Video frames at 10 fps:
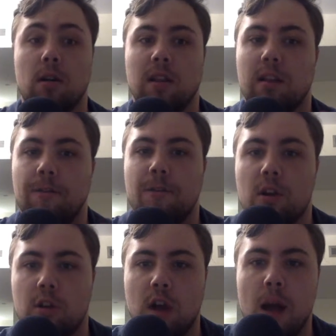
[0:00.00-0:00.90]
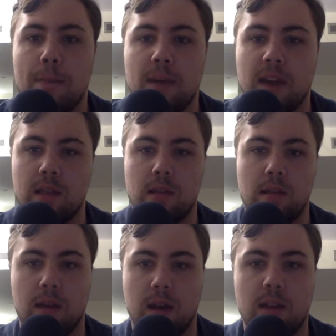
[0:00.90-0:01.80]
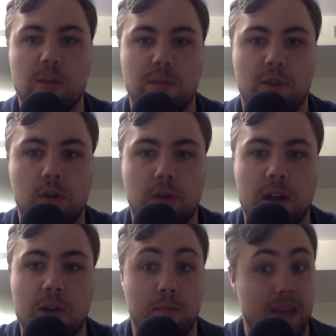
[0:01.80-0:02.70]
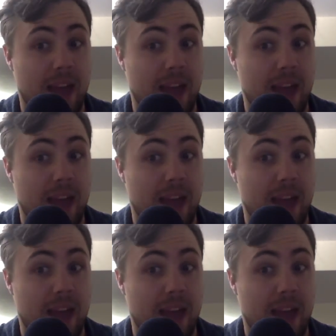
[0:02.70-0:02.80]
little farther up in the human vocal range, it'd be